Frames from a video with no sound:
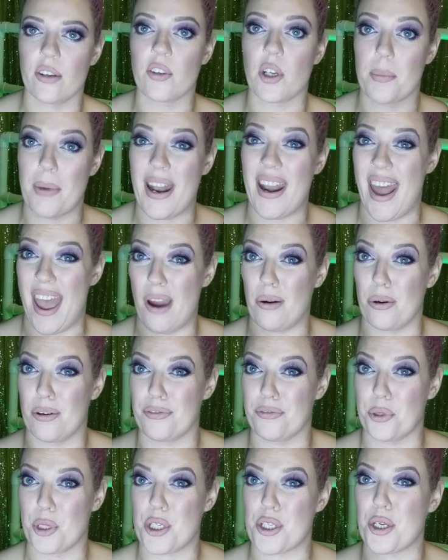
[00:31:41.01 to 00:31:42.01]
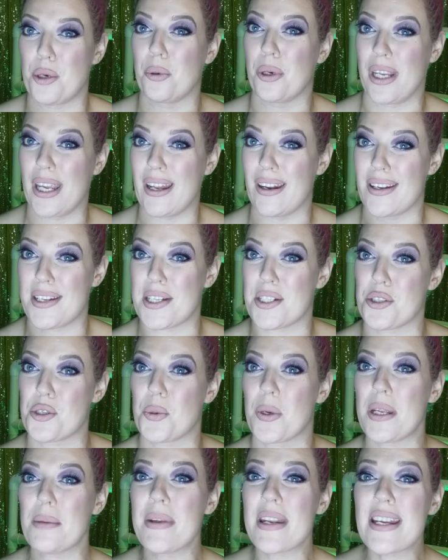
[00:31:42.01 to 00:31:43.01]
I've got about an hour of footage and I want to cut it down to
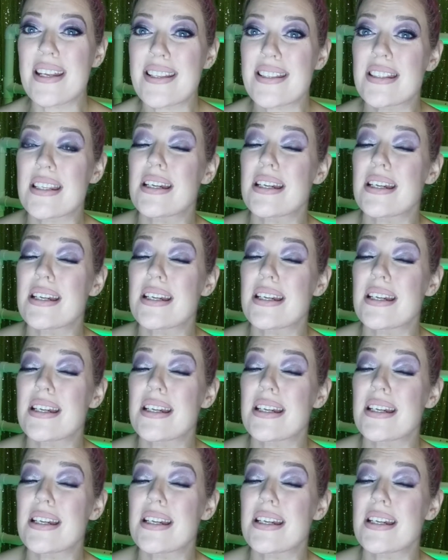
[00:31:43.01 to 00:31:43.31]
20 minutes,